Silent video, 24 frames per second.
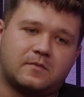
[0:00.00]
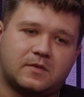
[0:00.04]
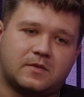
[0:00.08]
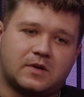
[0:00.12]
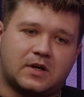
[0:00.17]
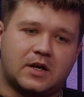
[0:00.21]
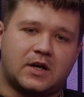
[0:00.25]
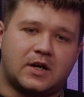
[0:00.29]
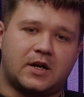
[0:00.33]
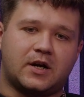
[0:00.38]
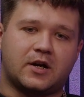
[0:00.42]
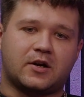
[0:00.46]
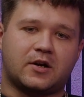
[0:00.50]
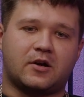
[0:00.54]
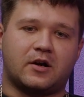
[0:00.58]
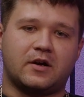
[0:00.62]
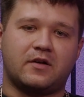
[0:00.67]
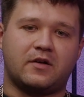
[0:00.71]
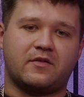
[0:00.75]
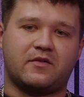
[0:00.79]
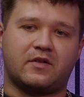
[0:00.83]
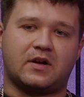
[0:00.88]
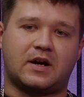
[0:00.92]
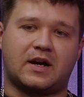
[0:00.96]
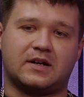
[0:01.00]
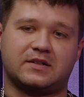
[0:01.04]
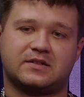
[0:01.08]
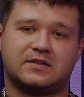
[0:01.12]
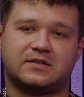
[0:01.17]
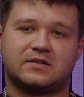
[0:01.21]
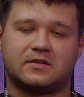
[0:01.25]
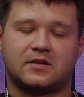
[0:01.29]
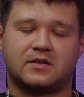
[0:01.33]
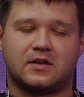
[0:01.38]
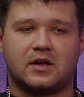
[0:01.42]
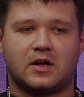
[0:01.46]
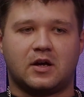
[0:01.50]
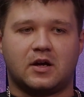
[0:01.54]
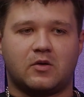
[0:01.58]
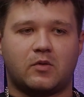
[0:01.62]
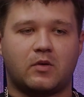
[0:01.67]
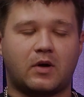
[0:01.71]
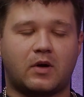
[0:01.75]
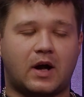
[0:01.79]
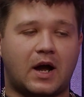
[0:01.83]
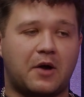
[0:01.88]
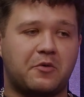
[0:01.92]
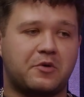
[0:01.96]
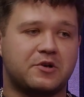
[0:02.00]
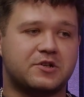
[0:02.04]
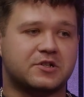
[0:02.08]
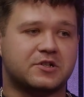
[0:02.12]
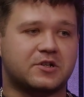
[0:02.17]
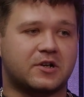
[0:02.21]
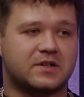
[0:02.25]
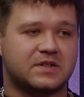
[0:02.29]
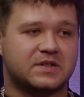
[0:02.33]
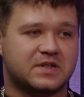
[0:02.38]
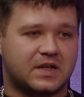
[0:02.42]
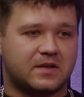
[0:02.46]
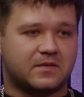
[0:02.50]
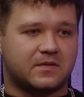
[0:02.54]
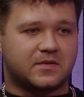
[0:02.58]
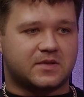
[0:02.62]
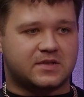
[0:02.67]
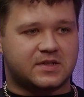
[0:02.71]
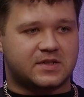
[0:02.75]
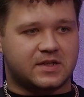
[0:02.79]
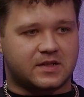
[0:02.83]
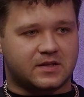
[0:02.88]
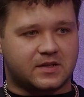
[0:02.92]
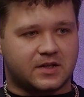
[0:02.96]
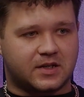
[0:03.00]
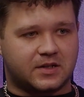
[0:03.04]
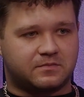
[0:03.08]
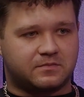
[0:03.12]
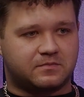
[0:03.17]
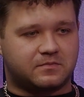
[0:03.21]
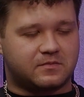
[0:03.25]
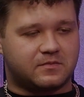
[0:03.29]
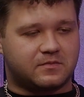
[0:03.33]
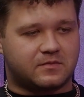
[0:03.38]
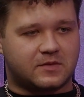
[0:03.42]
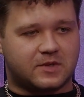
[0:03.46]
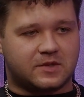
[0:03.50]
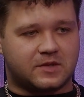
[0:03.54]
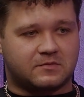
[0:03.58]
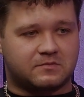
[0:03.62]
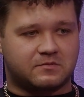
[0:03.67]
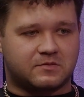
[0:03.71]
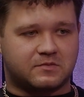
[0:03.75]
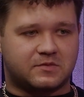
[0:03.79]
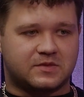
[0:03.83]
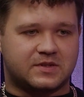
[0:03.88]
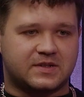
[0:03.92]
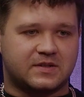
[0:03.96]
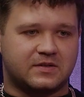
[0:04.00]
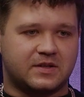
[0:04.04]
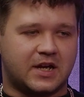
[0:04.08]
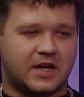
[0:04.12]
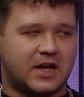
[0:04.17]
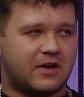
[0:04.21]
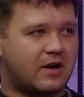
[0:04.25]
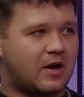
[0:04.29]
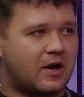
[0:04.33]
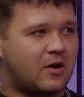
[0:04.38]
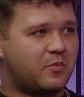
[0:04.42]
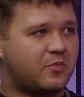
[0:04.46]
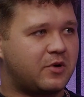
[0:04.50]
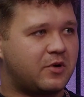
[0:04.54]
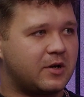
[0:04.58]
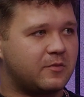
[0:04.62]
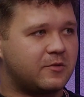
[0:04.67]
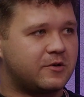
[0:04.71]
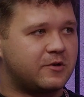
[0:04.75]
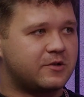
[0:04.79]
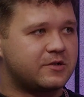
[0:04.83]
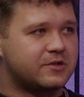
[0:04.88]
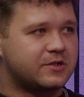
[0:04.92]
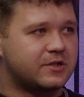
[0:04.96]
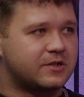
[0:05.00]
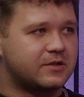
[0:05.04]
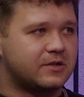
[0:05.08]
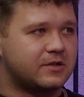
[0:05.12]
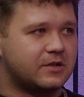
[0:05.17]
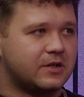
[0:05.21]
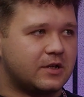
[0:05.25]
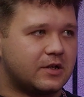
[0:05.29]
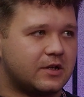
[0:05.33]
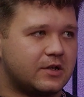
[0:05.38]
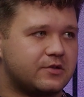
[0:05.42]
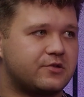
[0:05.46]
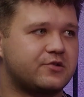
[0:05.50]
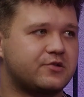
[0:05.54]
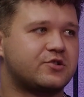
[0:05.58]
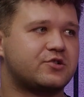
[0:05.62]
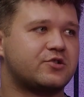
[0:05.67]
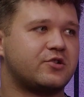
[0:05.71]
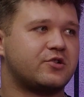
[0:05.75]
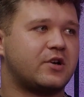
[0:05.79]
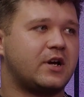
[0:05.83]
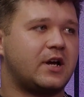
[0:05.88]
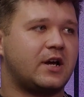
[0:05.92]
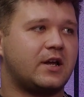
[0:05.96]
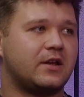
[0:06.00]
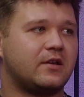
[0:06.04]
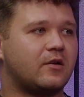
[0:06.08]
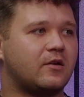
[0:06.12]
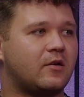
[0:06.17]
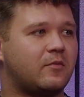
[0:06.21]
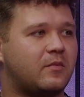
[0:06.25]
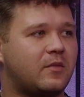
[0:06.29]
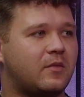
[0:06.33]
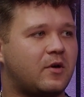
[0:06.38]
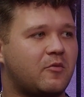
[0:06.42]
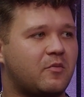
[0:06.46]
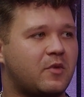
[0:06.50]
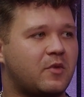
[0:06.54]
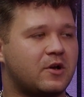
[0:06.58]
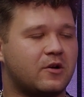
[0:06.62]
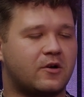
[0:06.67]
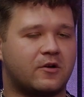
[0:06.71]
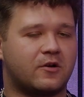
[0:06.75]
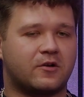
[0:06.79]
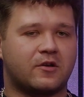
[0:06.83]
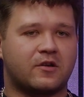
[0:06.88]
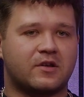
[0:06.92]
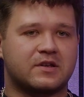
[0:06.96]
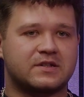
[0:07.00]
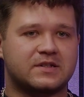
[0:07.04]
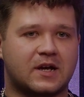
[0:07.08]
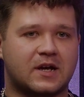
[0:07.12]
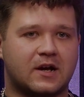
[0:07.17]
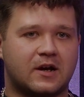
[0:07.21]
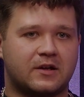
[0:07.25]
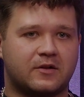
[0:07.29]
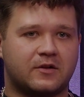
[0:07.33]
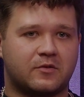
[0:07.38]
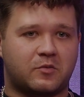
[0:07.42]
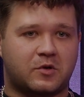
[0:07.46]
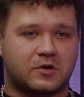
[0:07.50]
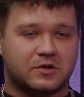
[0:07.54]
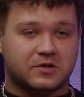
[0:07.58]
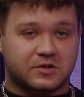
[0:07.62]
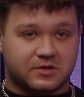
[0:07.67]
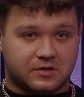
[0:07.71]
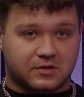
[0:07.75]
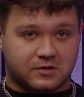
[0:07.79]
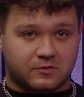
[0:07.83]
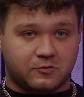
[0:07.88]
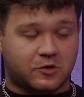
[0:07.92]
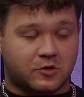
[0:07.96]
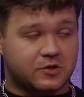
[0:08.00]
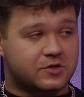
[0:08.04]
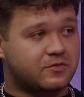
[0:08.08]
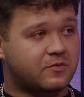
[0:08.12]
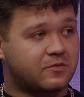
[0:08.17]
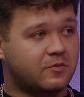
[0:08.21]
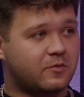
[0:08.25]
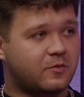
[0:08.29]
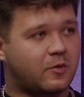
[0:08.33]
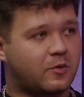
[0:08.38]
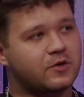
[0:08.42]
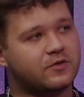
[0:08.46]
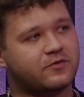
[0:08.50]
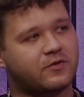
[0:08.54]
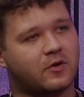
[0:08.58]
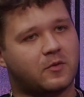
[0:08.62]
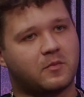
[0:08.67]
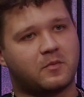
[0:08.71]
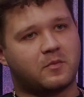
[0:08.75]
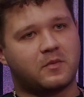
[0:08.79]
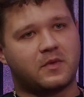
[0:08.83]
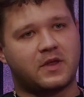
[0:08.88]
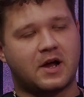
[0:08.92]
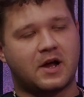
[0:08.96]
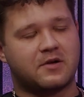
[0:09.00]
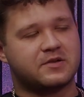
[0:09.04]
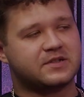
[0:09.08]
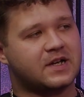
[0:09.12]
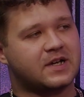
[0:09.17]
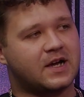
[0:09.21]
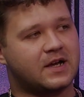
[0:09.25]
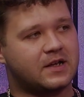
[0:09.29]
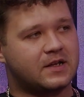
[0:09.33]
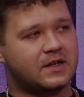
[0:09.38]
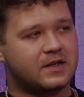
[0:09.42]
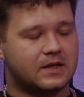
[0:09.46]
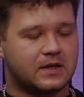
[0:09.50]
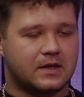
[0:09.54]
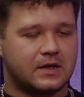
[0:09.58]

Got asked. Well, I was just going to sit the year out pretty much and just train on my own on the side and watch from the outside in.